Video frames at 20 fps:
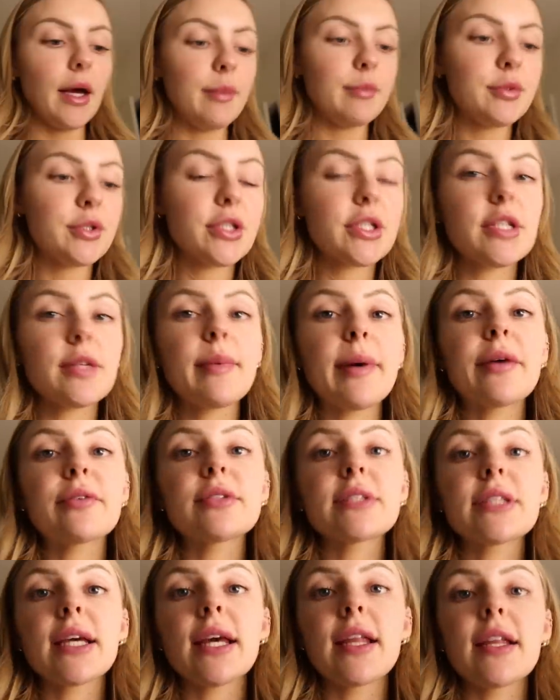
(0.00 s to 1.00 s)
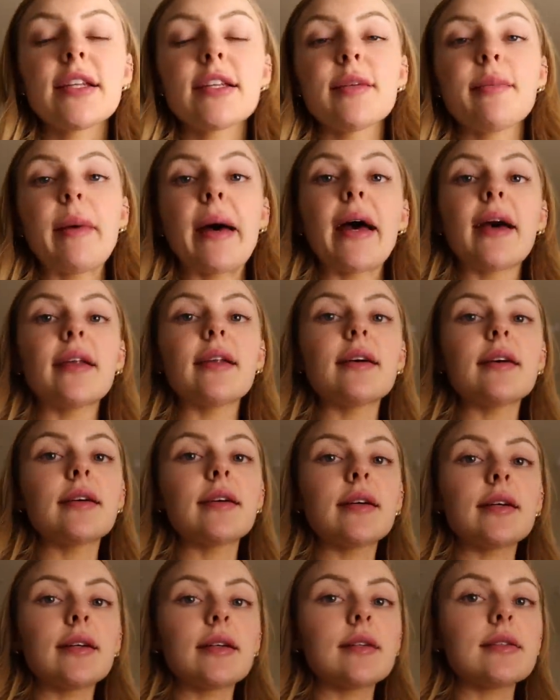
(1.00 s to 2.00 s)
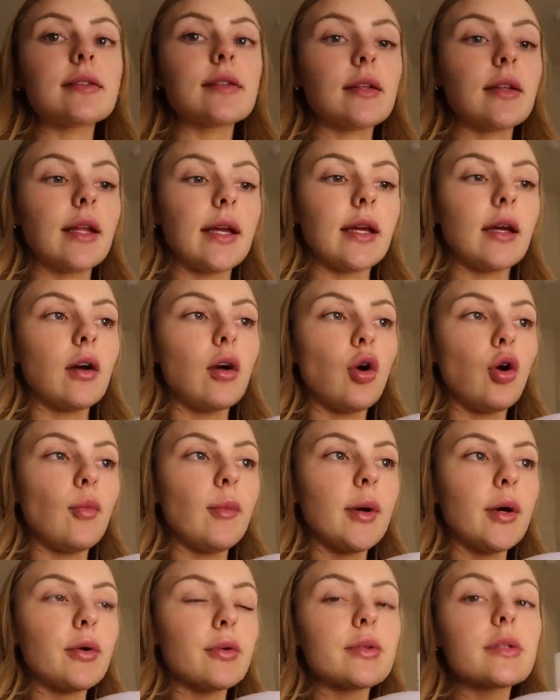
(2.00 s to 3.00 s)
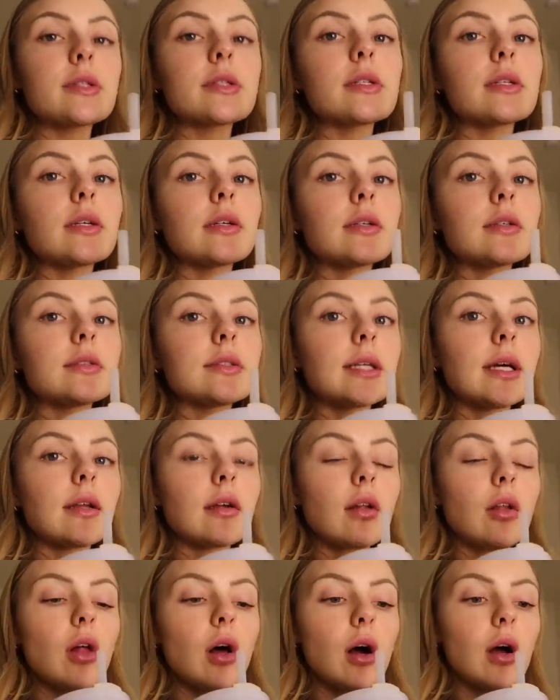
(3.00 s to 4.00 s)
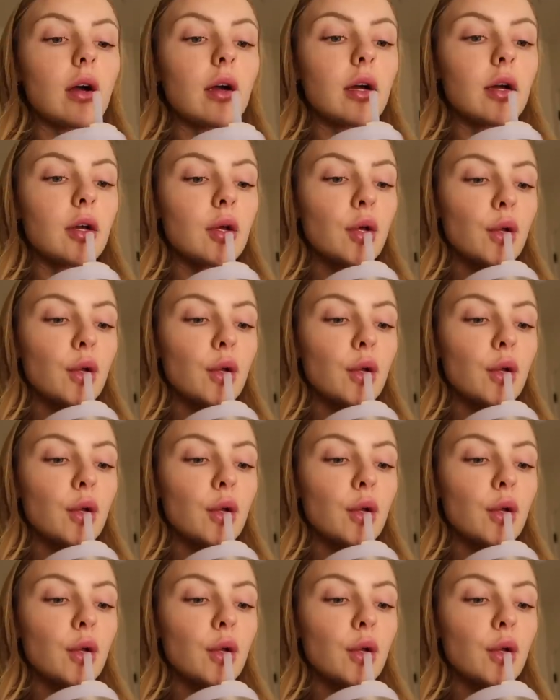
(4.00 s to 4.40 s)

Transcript: I'm just about to get into bed. It's like almost 10 o'clock.